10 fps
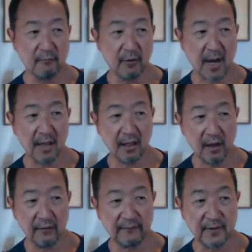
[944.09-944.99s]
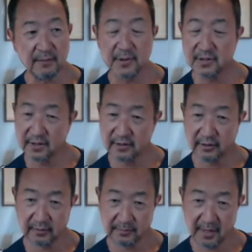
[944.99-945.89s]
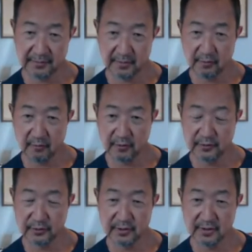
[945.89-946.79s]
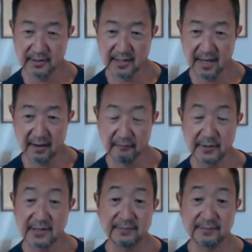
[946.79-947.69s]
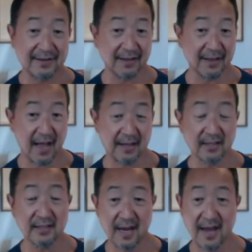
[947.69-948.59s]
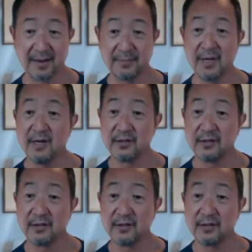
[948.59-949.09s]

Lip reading: what I love in particular about the coalition is that we spend a lot of time